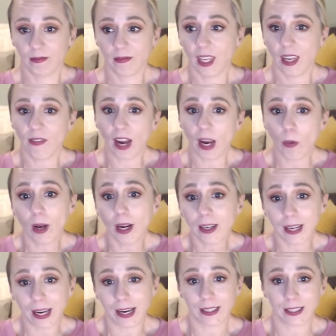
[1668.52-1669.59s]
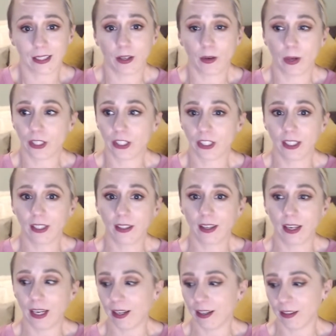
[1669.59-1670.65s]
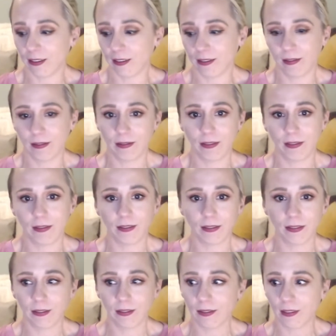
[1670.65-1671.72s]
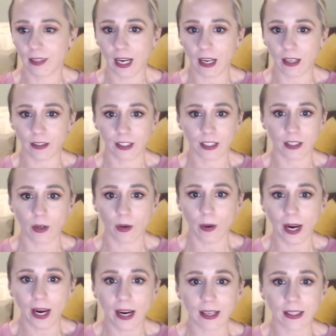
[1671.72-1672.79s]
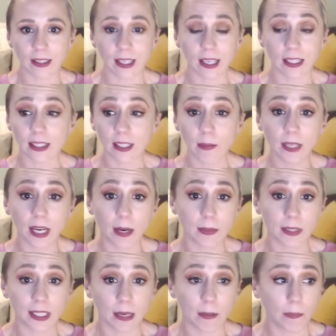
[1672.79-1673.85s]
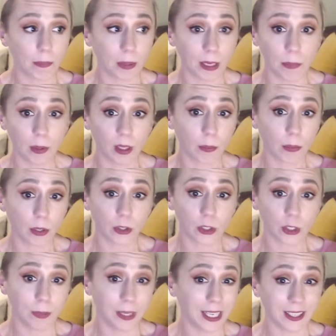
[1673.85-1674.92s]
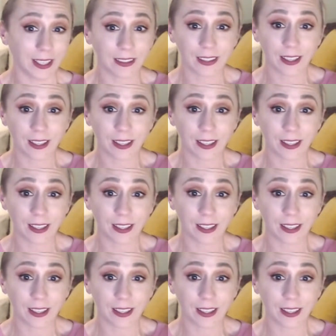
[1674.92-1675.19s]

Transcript: if I want to ask a question, like, I'll just go ask. And sometimes people approach me.